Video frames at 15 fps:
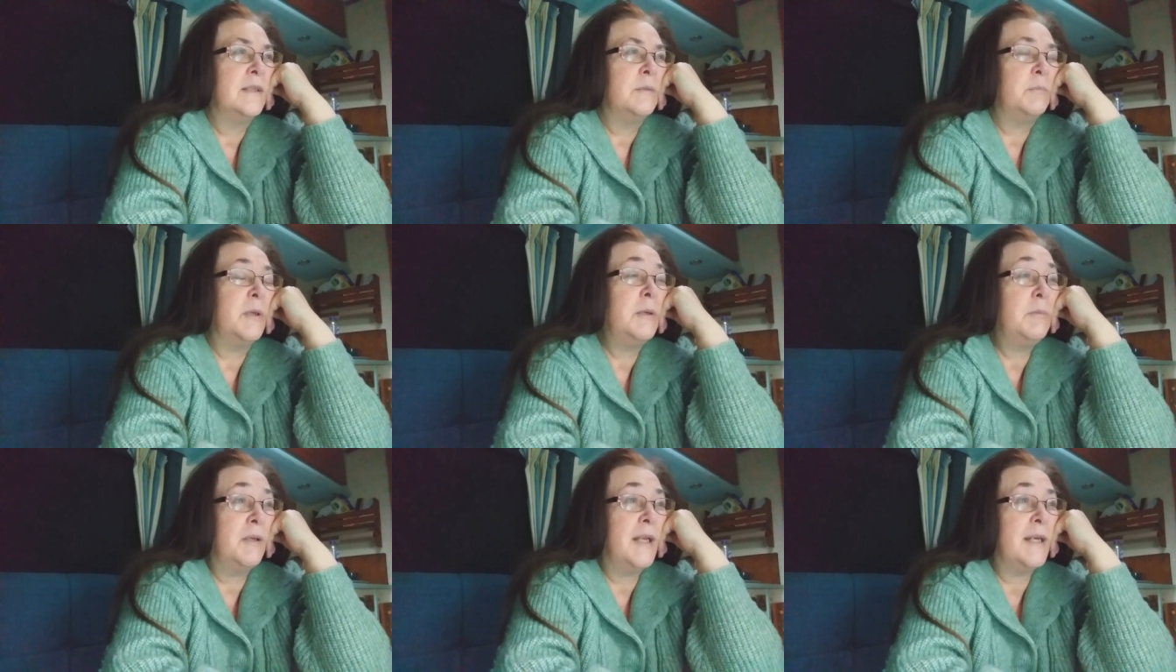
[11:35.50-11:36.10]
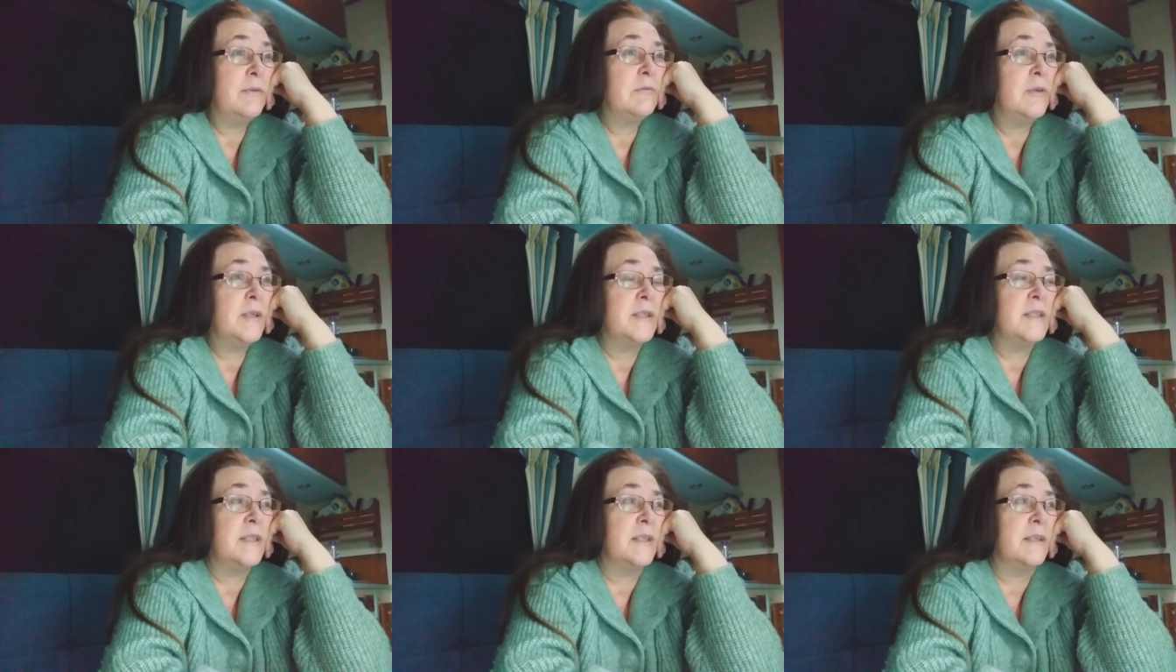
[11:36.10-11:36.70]
people had
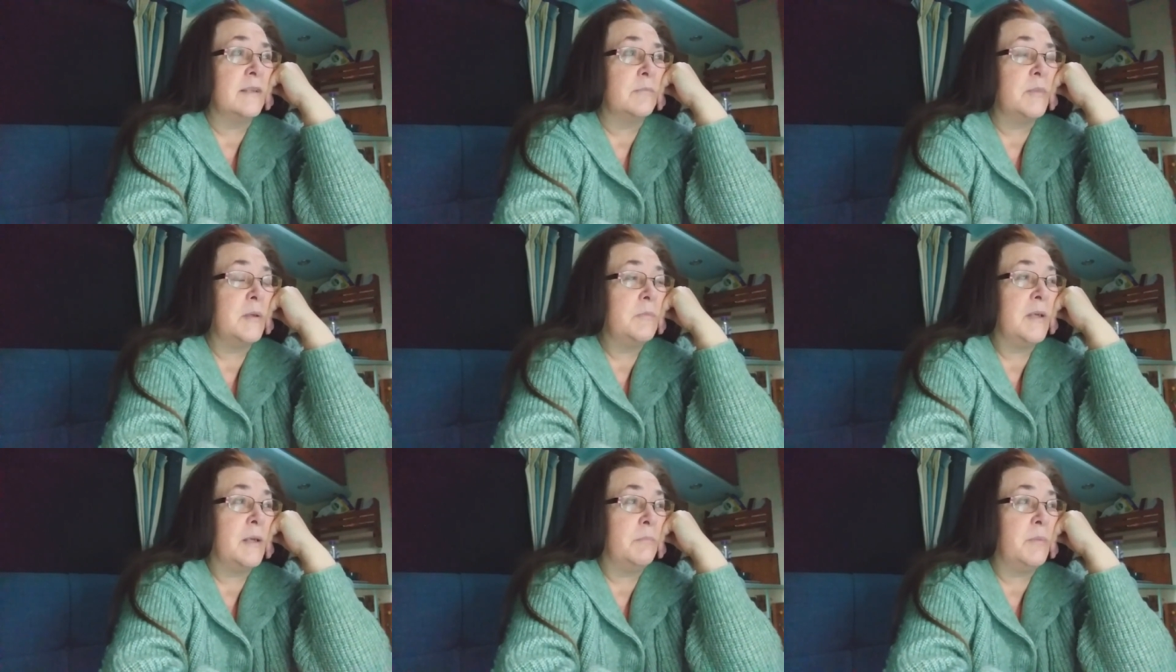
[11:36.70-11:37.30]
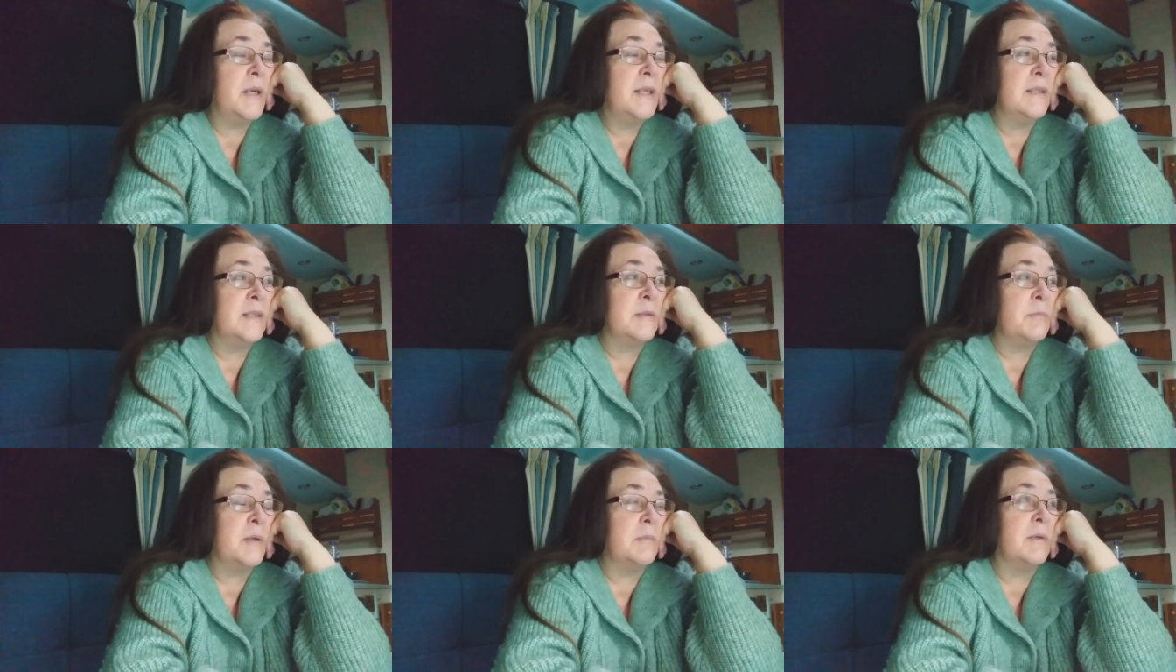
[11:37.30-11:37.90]
writing, people had
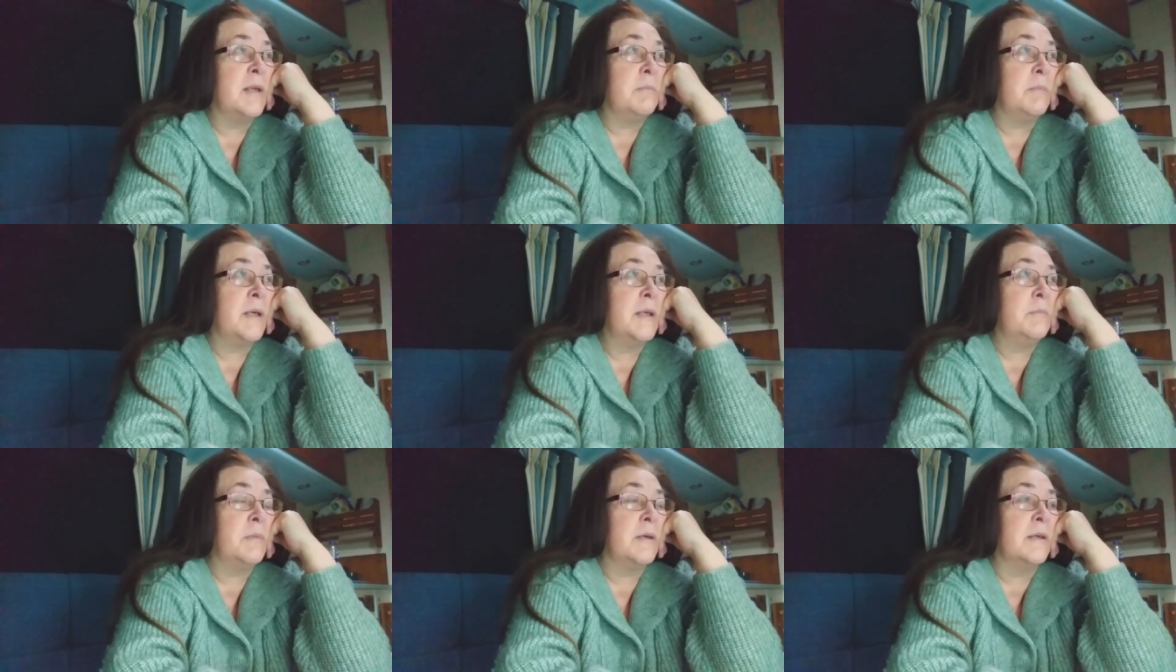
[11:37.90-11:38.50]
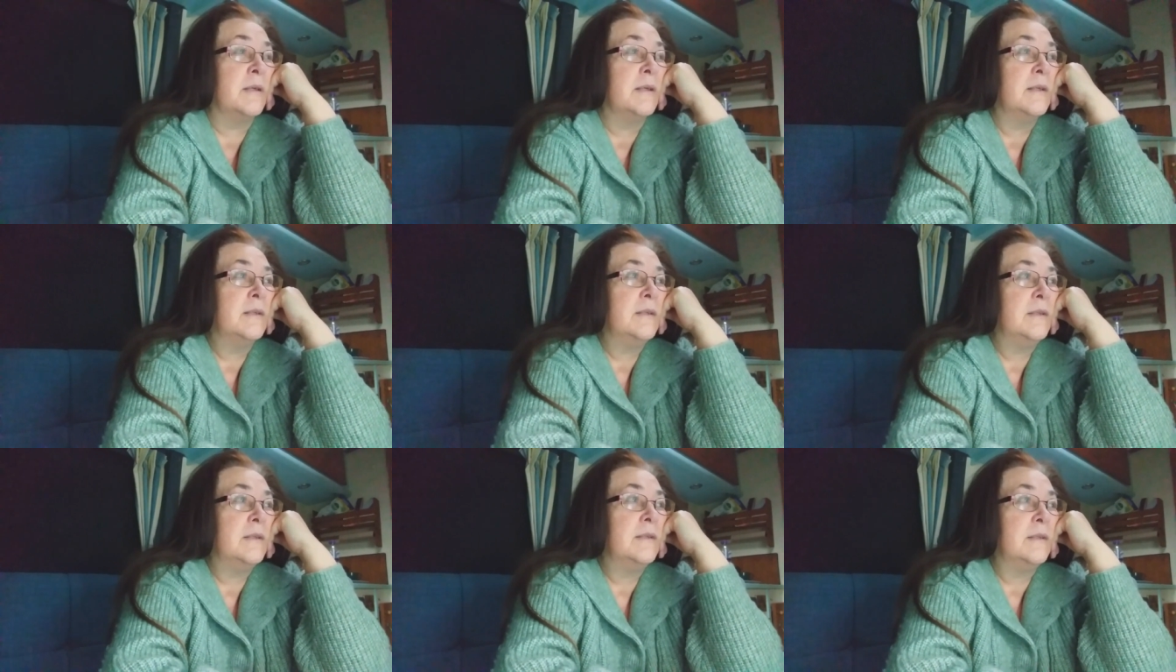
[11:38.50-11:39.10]
pens, people had paper.
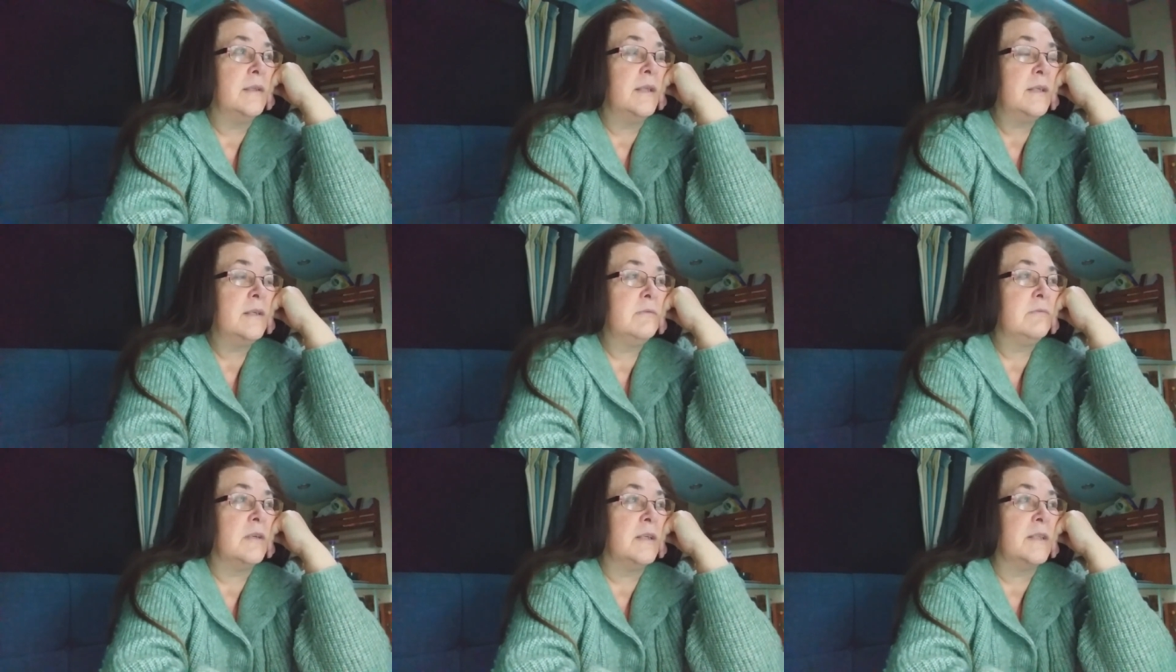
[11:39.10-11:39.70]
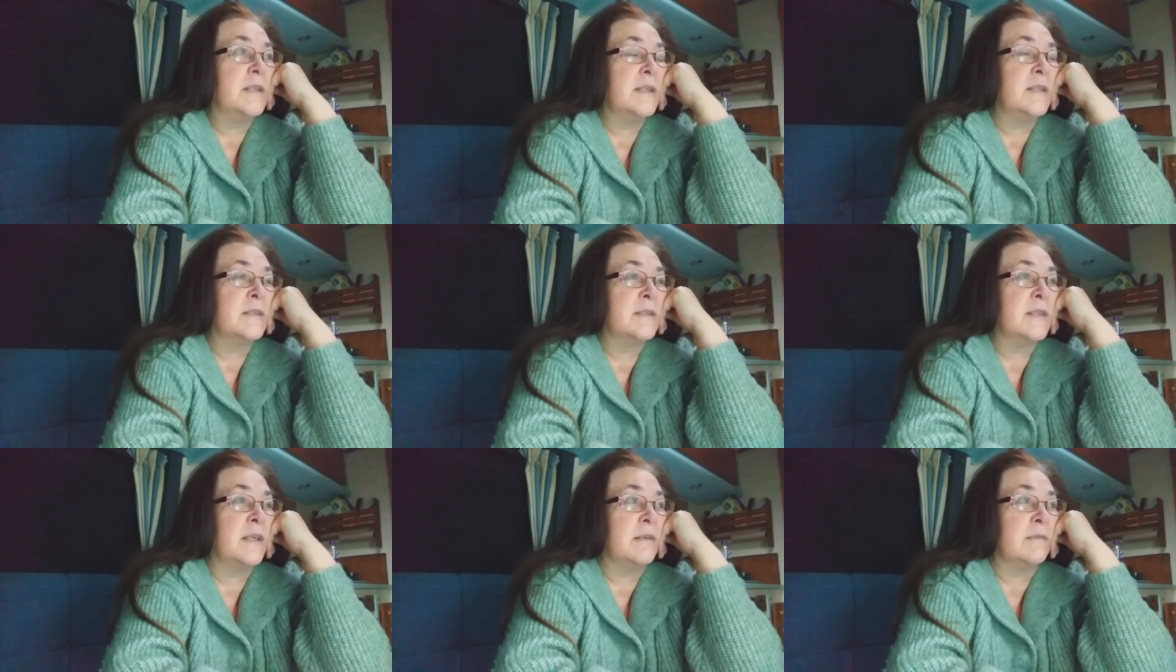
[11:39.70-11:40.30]
They could write
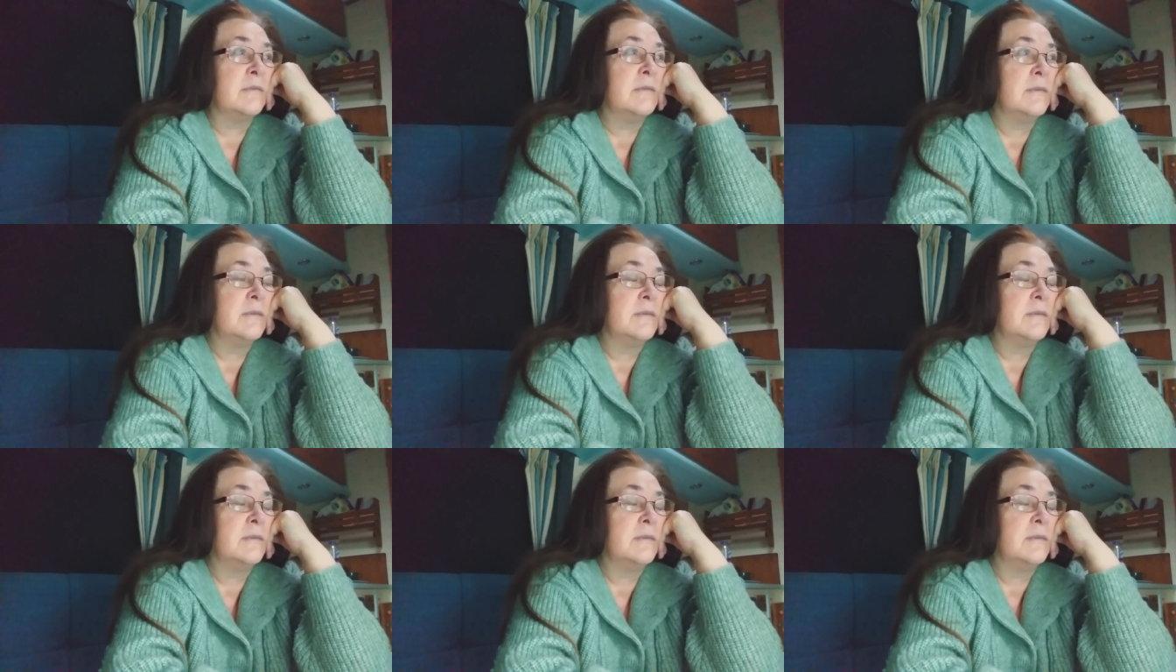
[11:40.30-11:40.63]
things down.